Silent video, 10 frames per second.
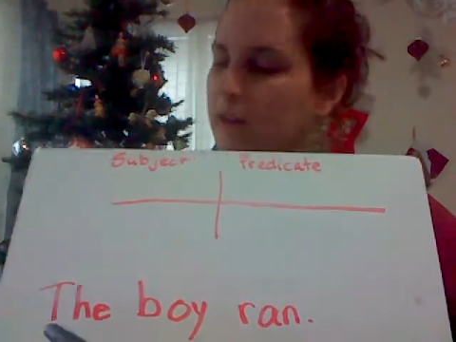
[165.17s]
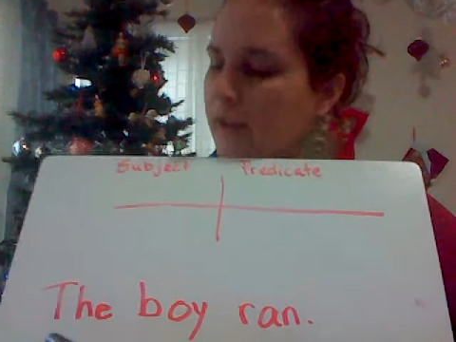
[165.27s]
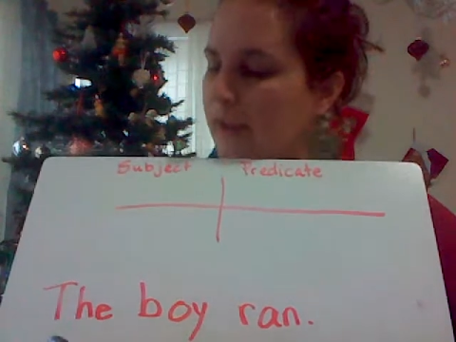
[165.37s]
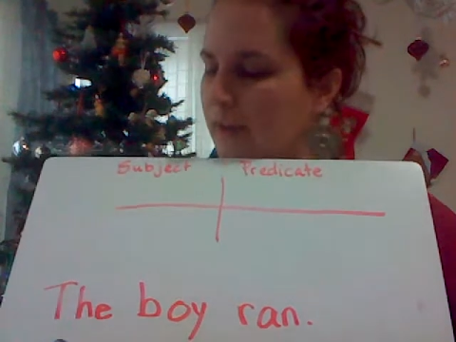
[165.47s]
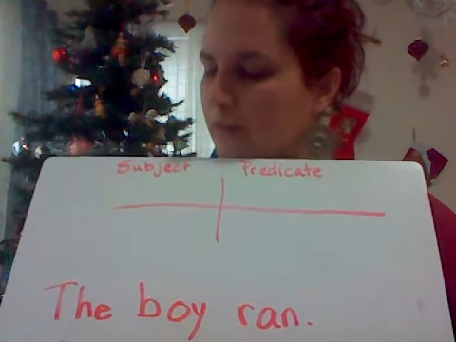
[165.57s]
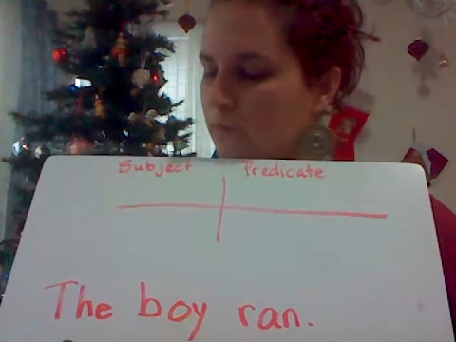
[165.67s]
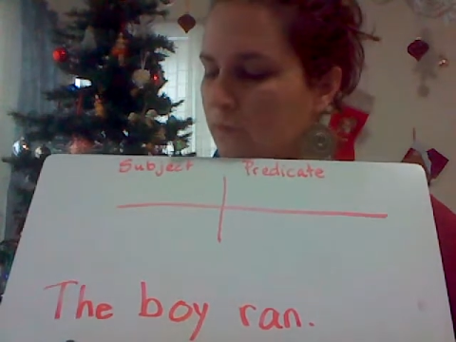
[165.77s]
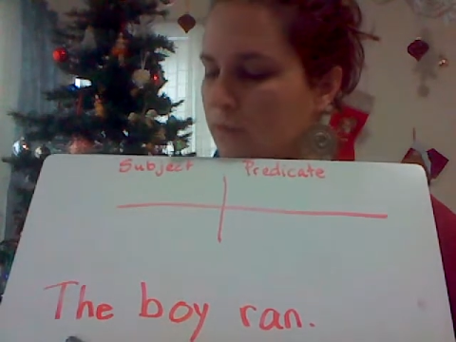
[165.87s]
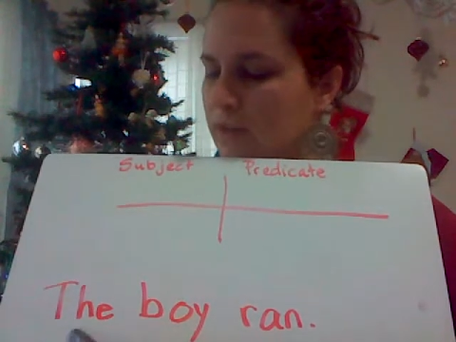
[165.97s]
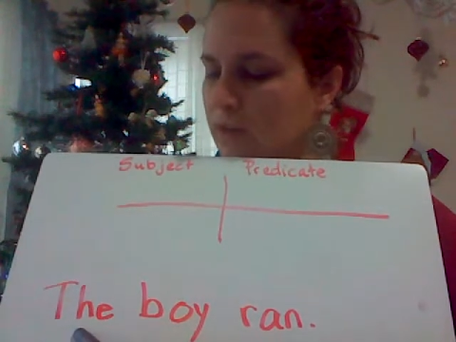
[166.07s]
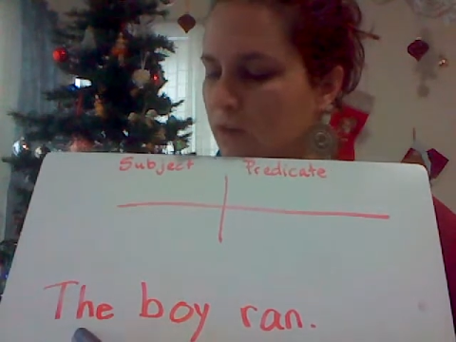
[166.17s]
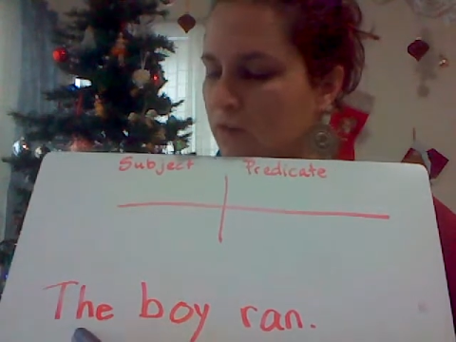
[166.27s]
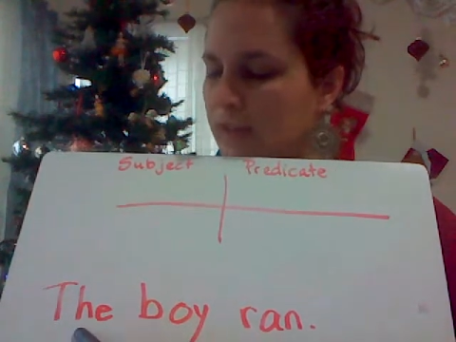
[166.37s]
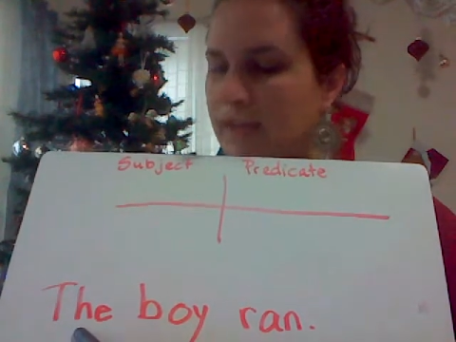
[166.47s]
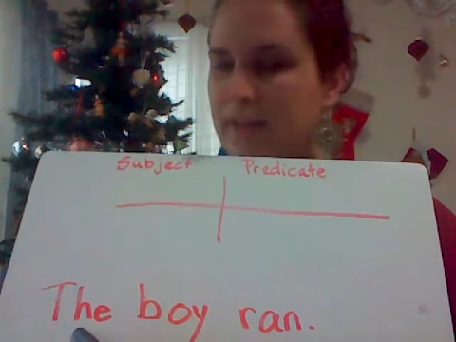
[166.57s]
And we know
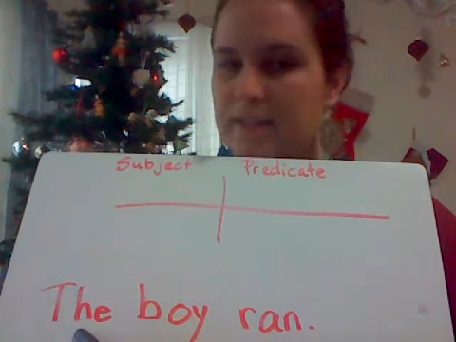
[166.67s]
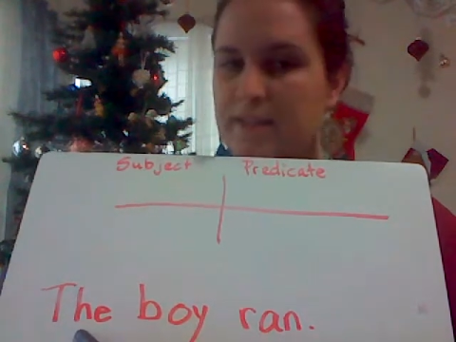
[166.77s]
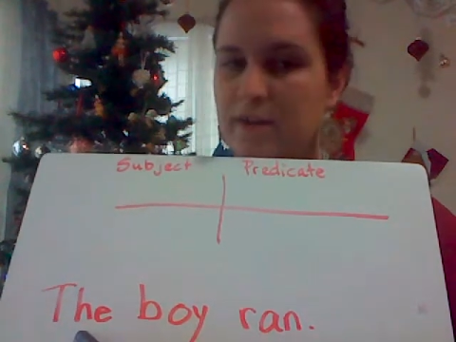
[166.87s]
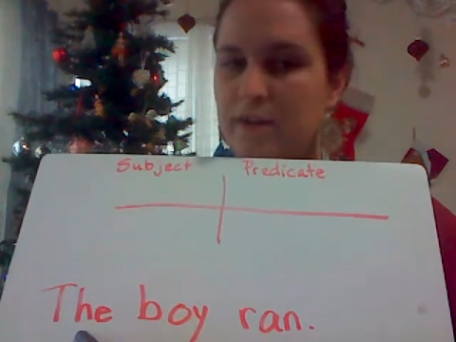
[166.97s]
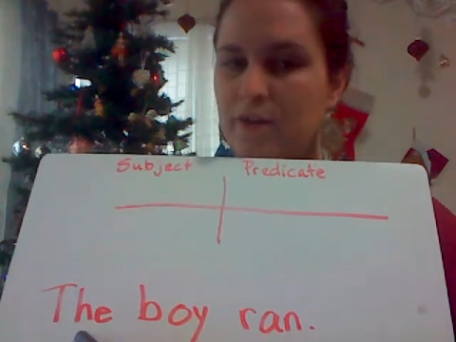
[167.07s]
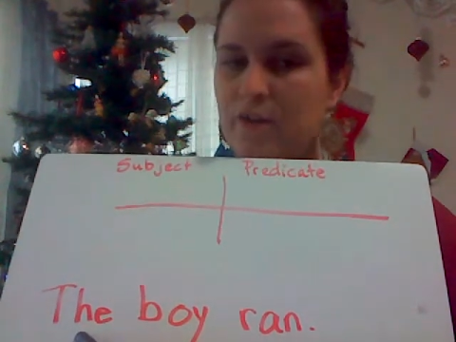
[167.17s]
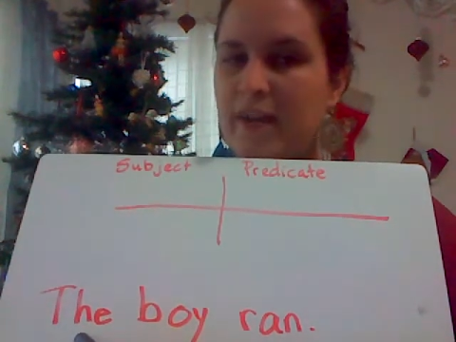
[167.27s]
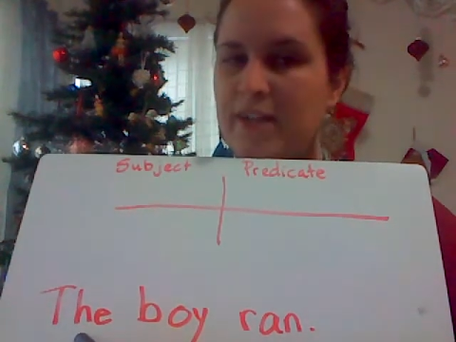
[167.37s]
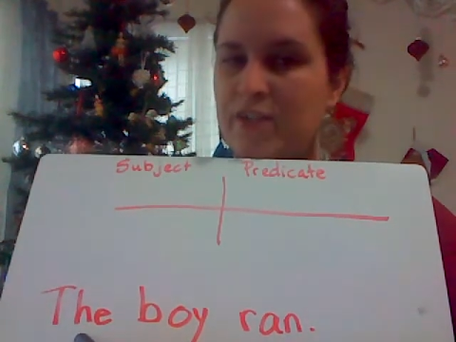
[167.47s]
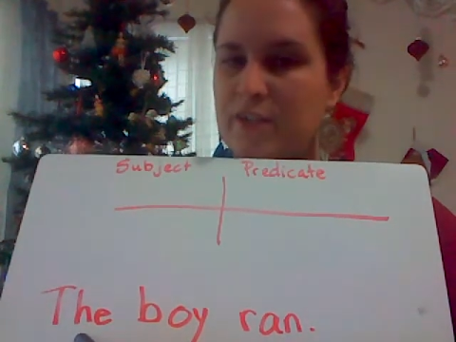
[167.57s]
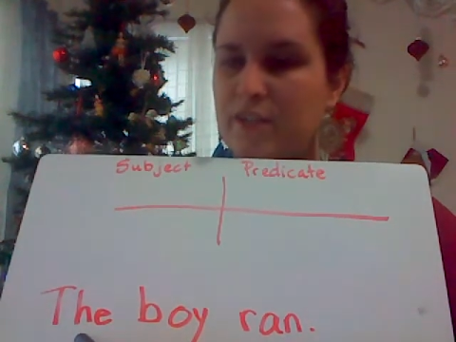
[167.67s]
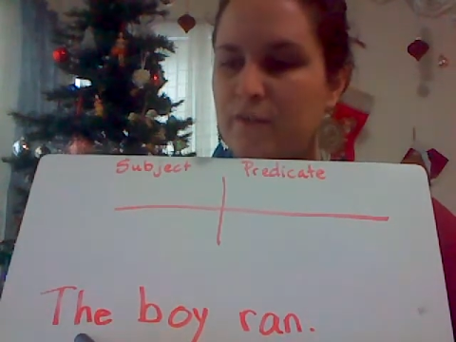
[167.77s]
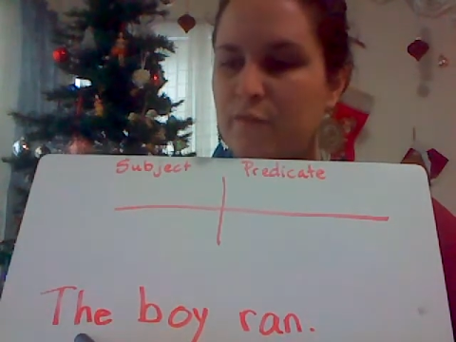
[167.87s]
that is an article adjective.